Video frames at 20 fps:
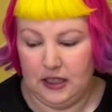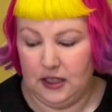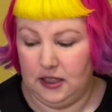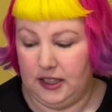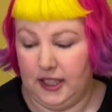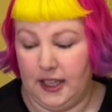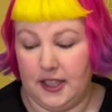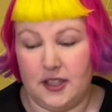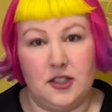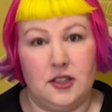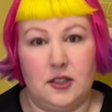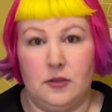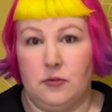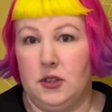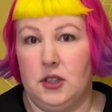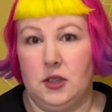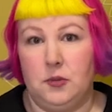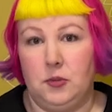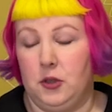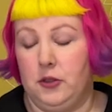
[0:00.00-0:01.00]
Yeah, it's just a
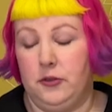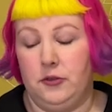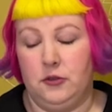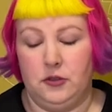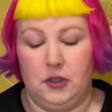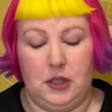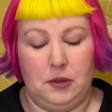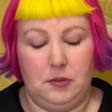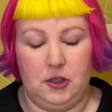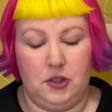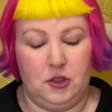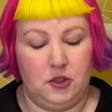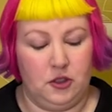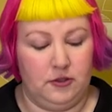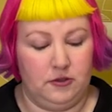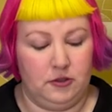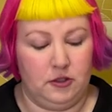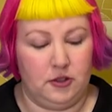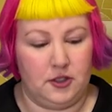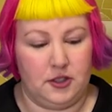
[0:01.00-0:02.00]
really beautiful image
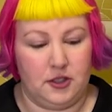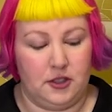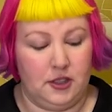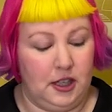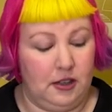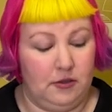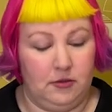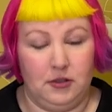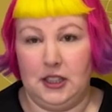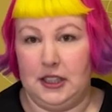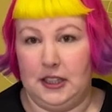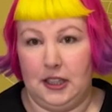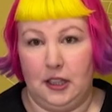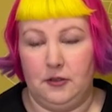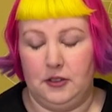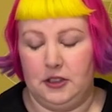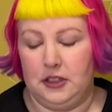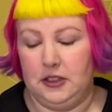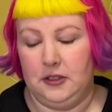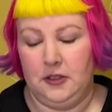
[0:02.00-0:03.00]
overall. So yeah, really love
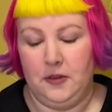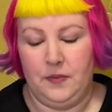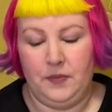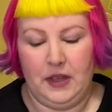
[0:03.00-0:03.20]
it.